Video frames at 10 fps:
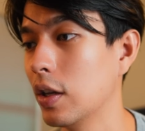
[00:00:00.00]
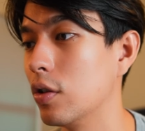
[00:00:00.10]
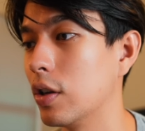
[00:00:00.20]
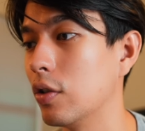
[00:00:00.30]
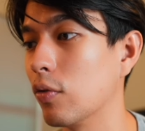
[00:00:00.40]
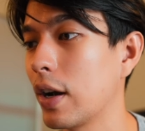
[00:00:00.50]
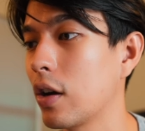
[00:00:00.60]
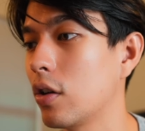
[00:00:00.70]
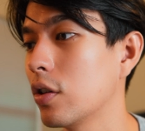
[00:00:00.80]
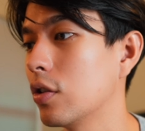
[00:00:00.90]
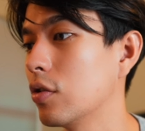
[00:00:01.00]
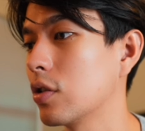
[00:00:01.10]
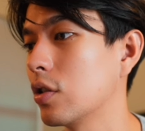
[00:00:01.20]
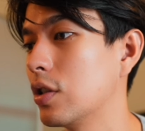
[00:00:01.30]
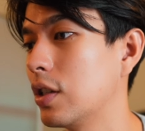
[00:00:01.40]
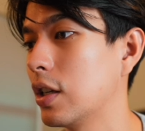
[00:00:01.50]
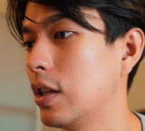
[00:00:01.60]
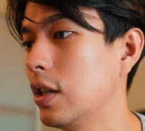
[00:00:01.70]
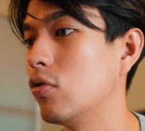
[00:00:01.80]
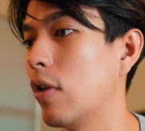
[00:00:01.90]
you can write all your notes on your
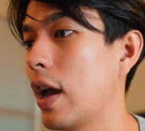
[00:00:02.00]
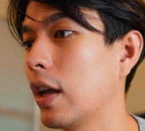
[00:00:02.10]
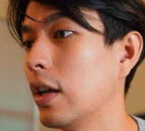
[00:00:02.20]
sticky drag